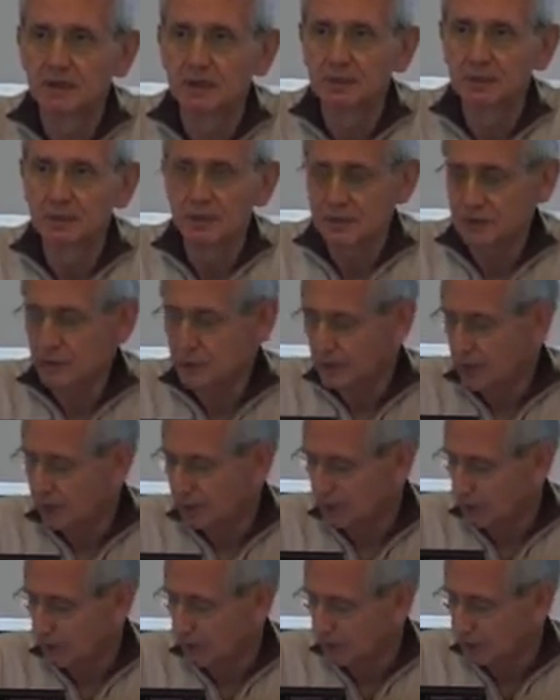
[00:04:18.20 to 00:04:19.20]
personnel,
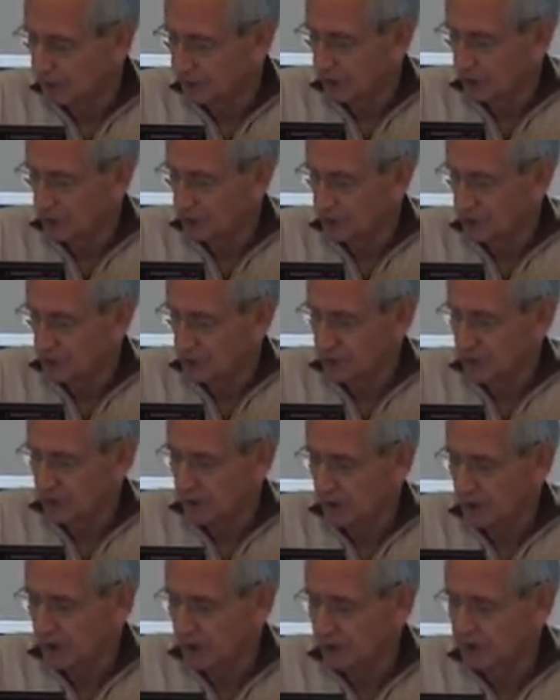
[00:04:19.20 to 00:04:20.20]
qualified
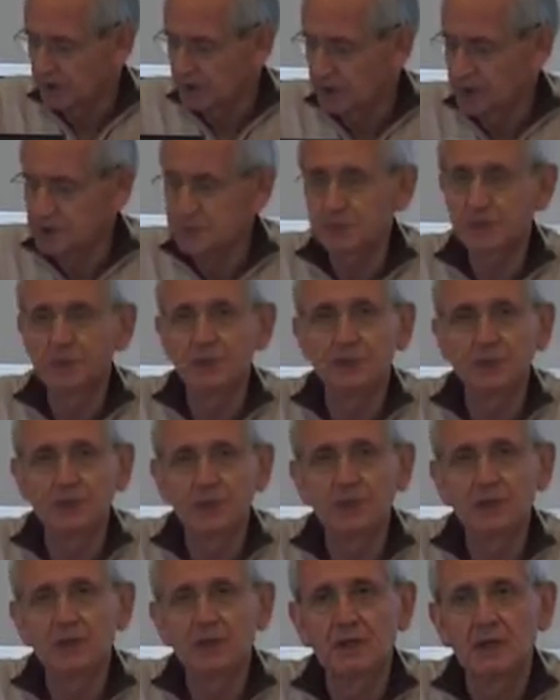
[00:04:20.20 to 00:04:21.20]
personnel, and these
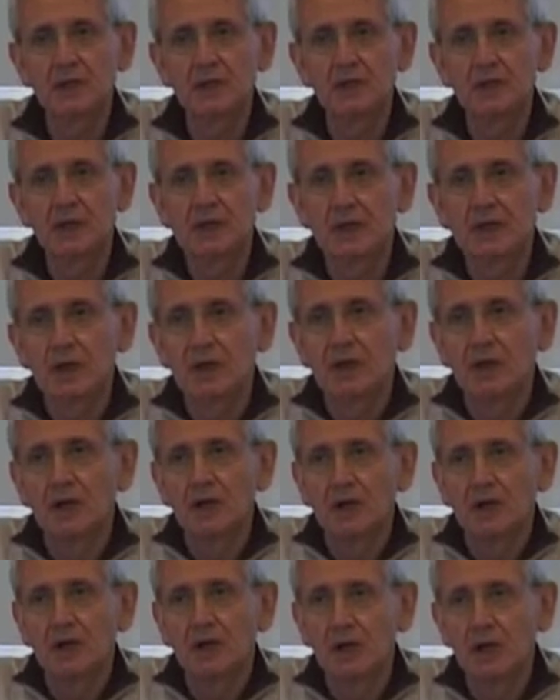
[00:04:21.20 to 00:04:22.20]
people
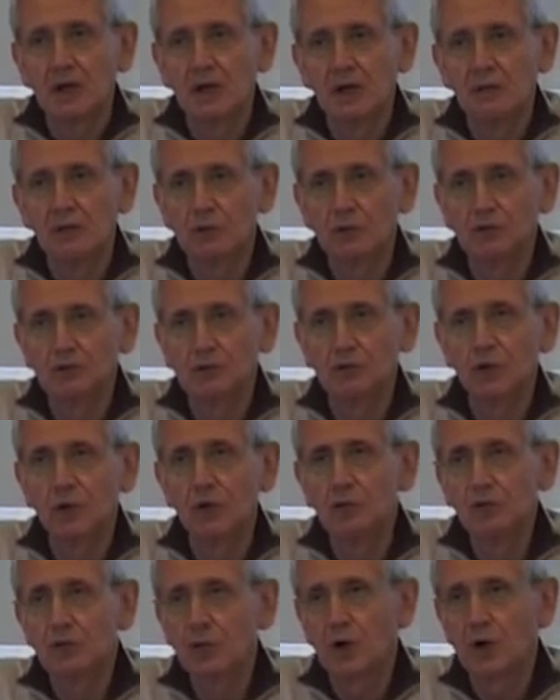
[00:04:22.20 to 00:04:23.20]
would
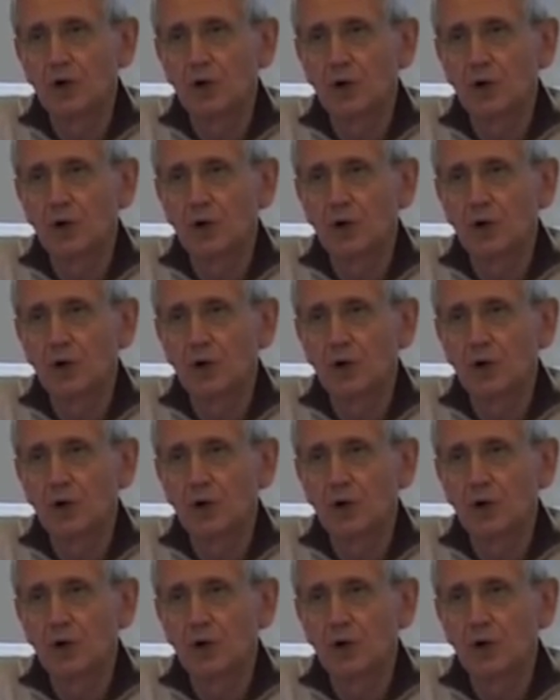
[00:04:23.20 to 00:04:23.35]
form